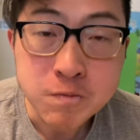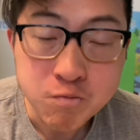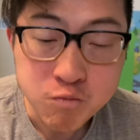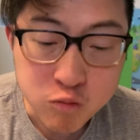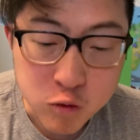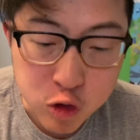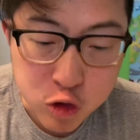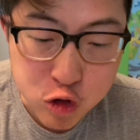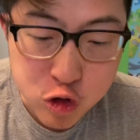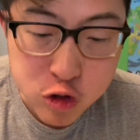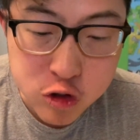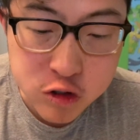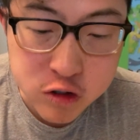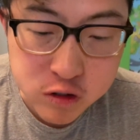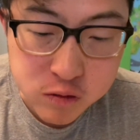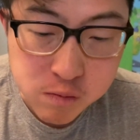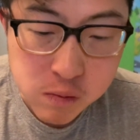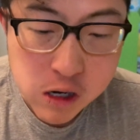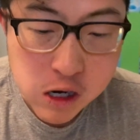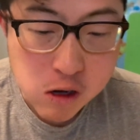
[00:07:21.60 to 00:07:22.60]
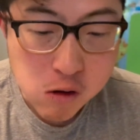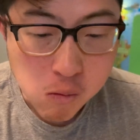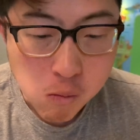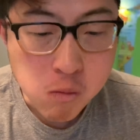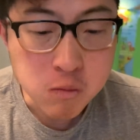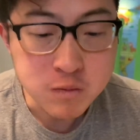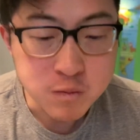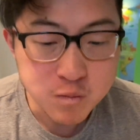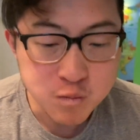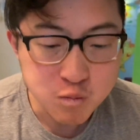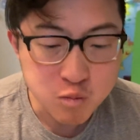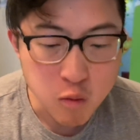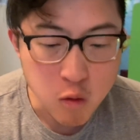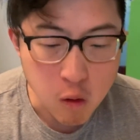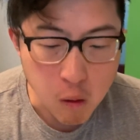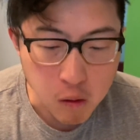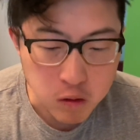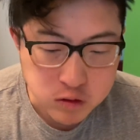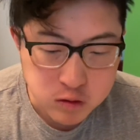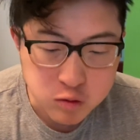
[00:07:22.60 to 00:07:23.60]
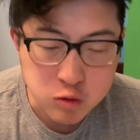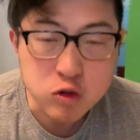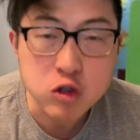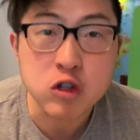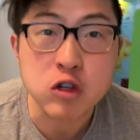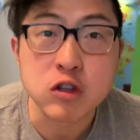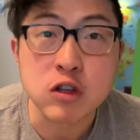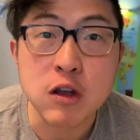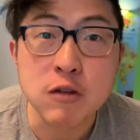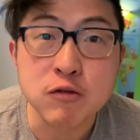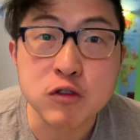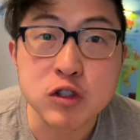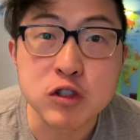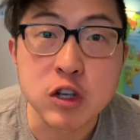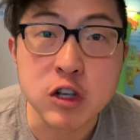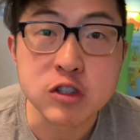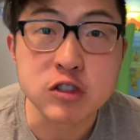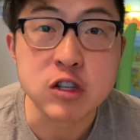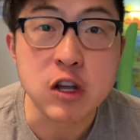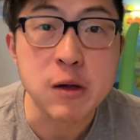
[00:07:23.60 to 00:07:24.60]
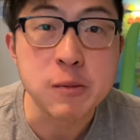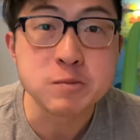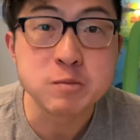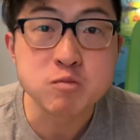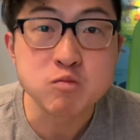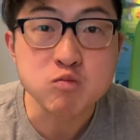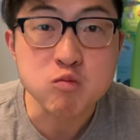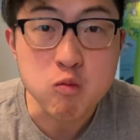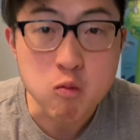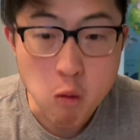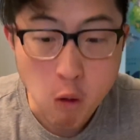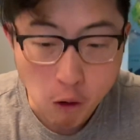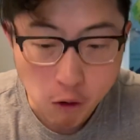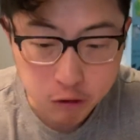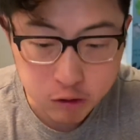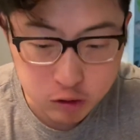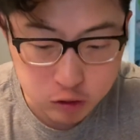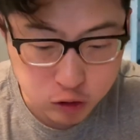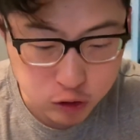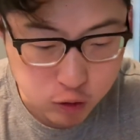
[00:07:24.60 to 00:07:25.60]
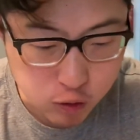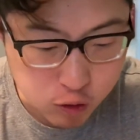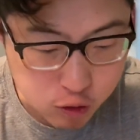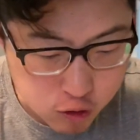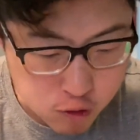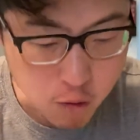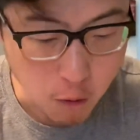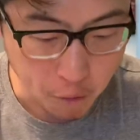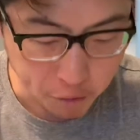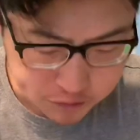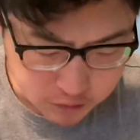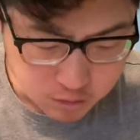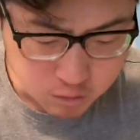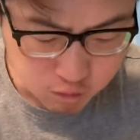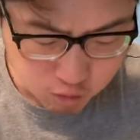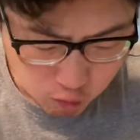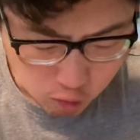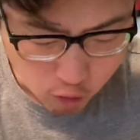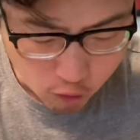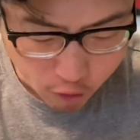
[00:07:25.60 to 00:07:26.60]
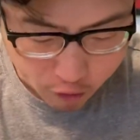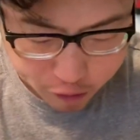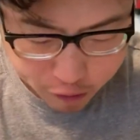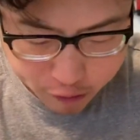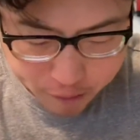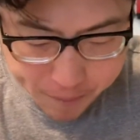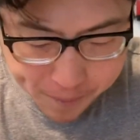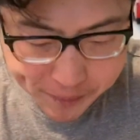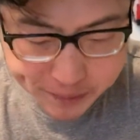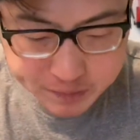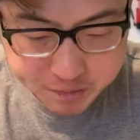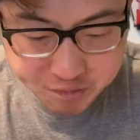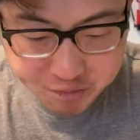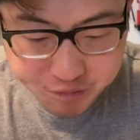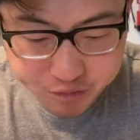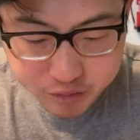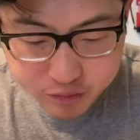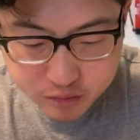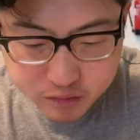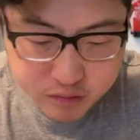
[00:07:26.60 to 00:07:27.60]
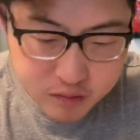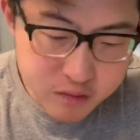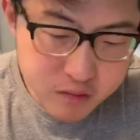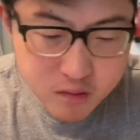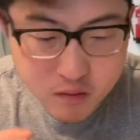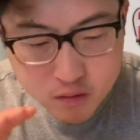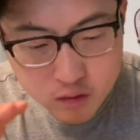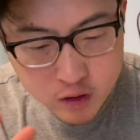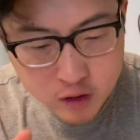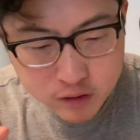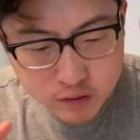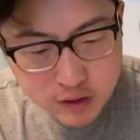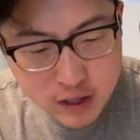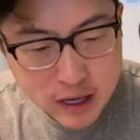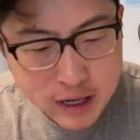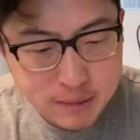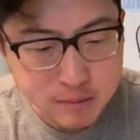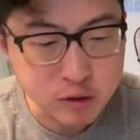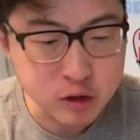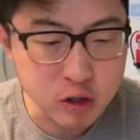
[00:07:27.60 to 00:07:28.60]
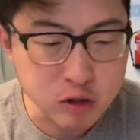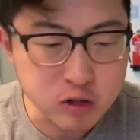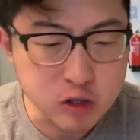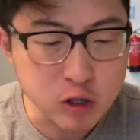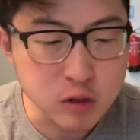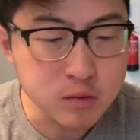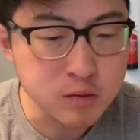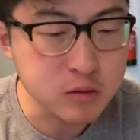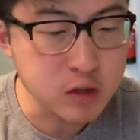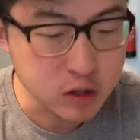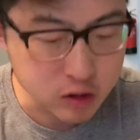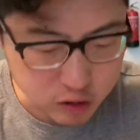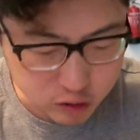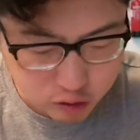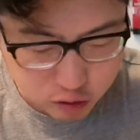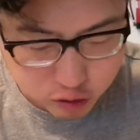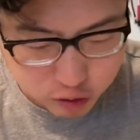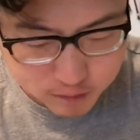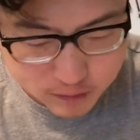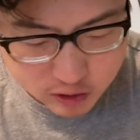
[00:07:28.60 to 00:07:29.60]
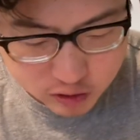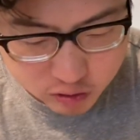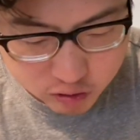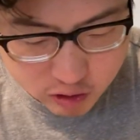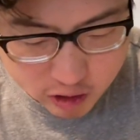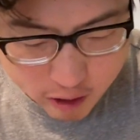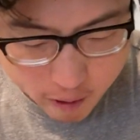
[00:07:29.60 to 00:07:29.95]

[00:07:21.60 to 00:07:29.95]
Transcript: The cheese and the mayo, you can definitely taste that in the sandwich. Very good. The ham so-so, nothing too special there.